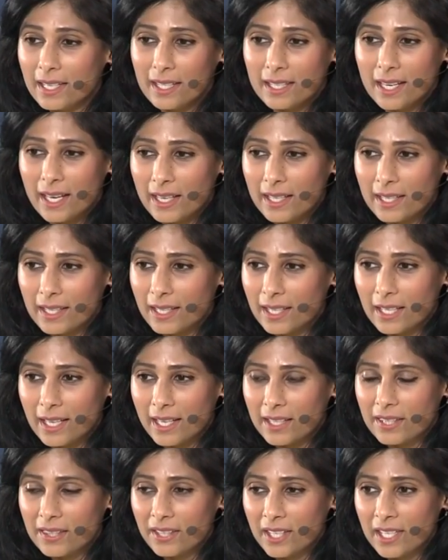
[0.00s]
I
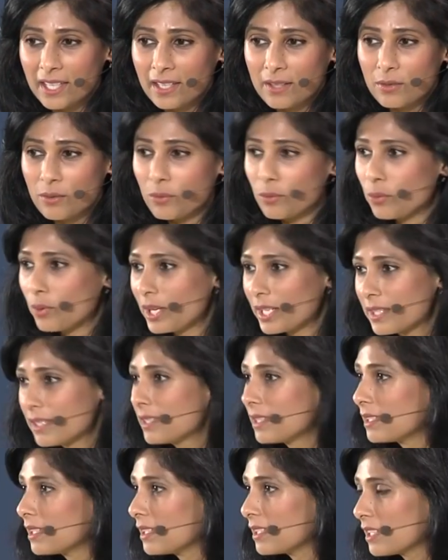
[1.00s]
think
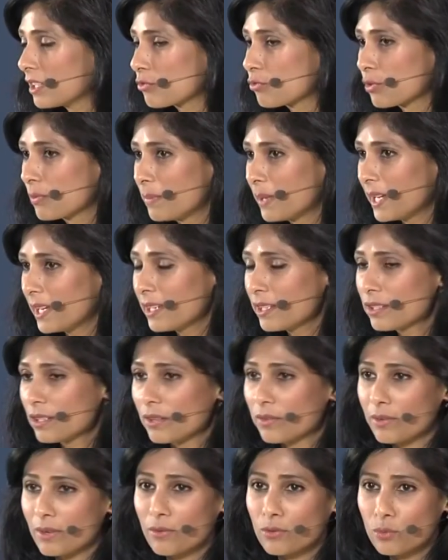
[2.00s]
what central banks
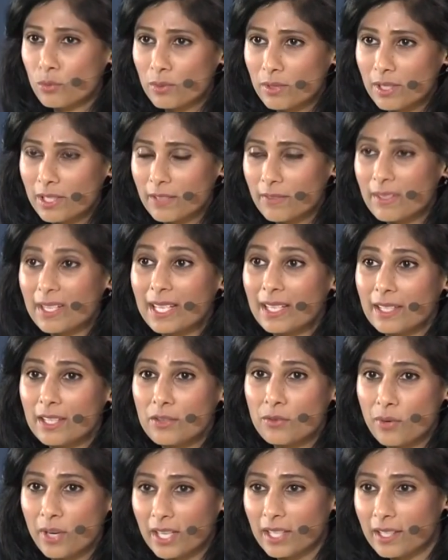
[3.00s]
around the world have clearly
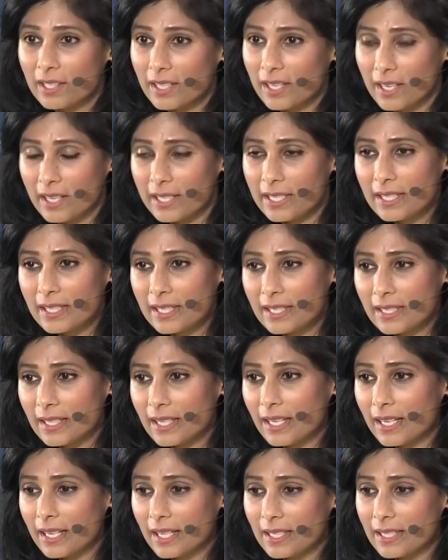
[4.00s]
recognized
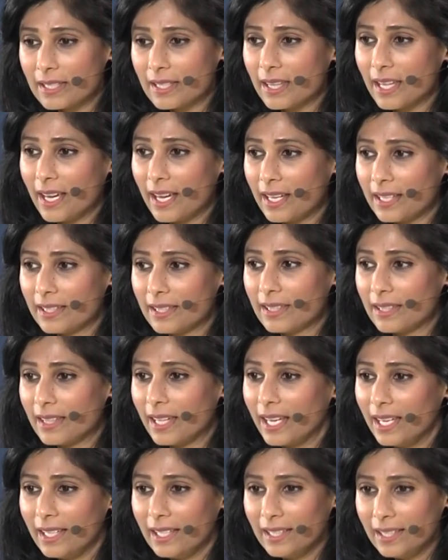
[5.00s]
is that
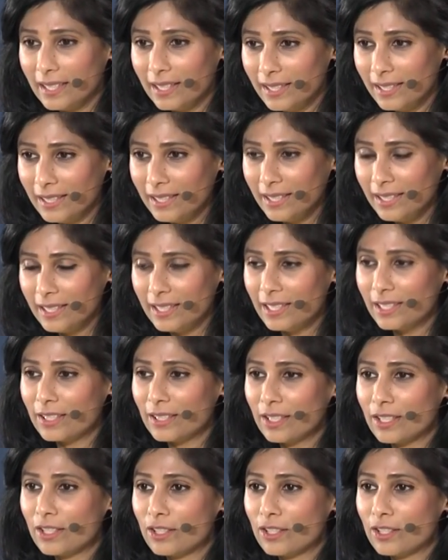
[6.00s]
they need